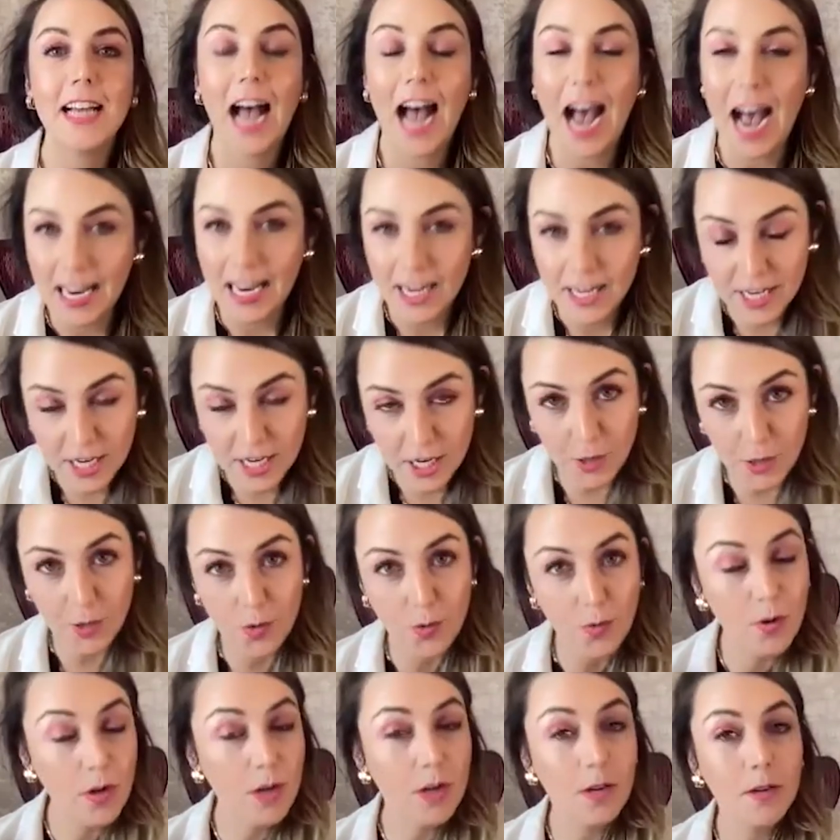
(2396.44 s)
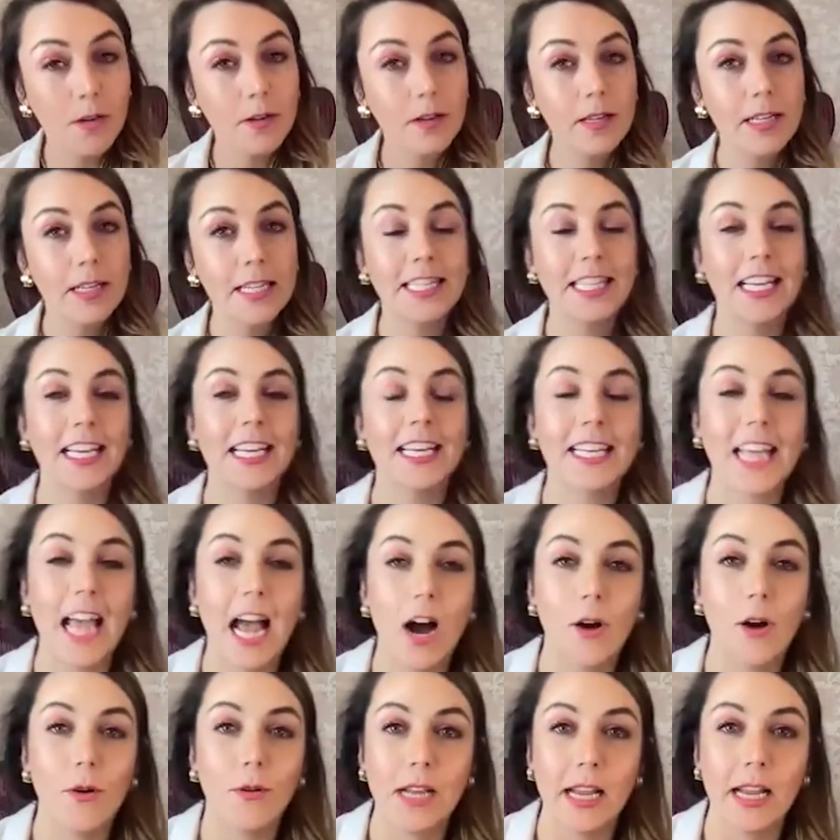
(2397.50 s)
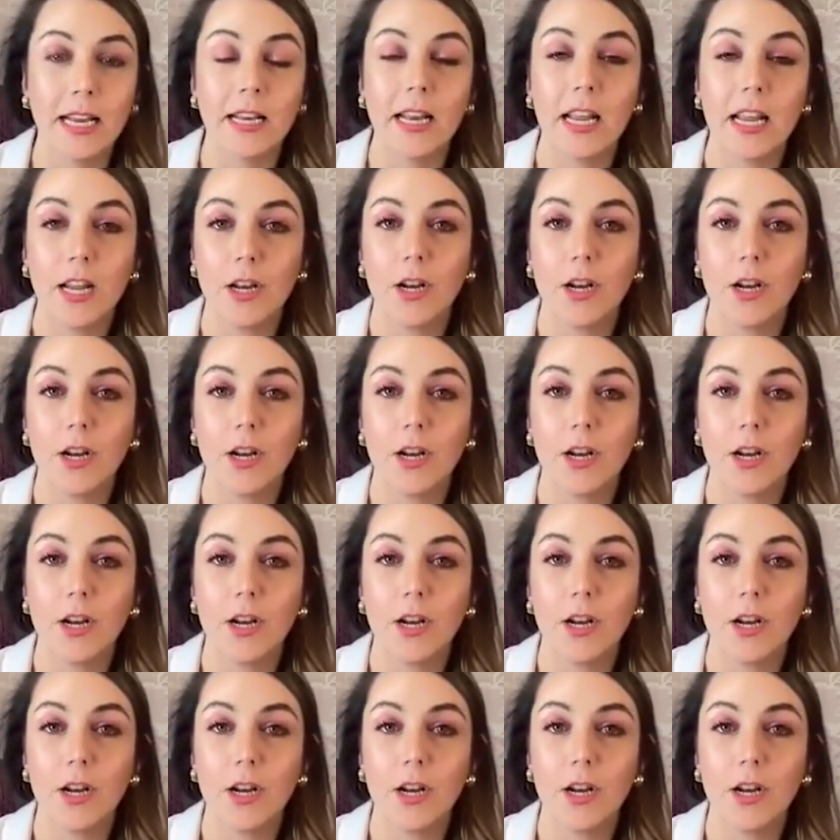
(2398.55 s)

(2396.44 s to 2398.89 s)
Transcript: had to sit down and,